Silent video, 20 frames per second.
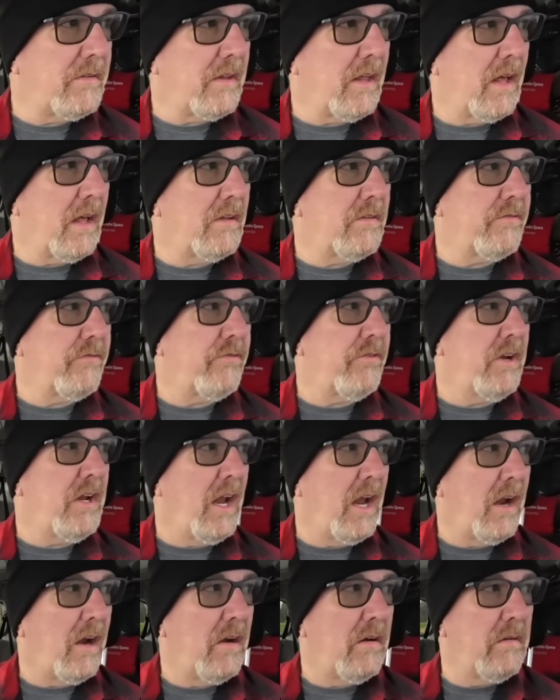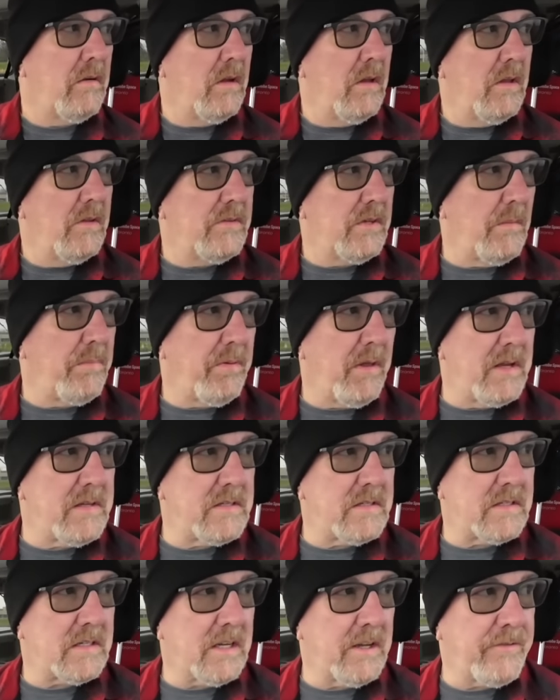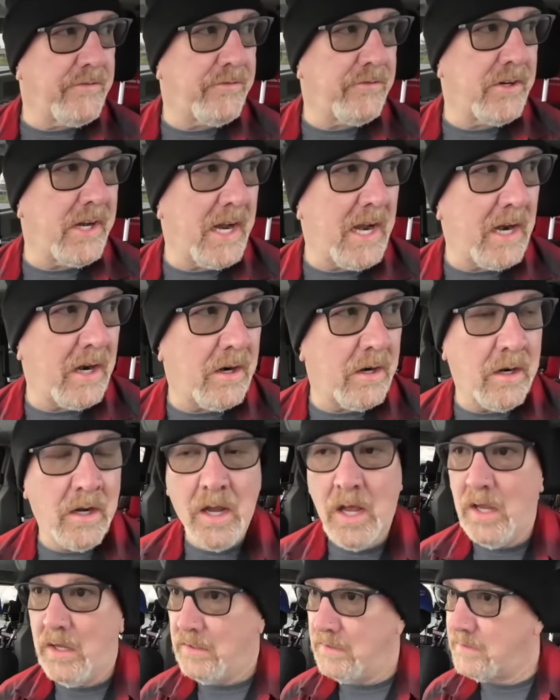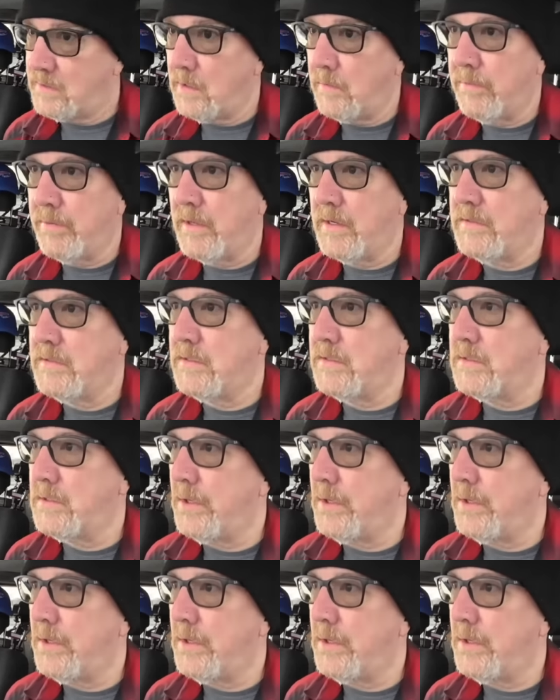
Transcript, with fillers: that has free air. Some places get free air, some places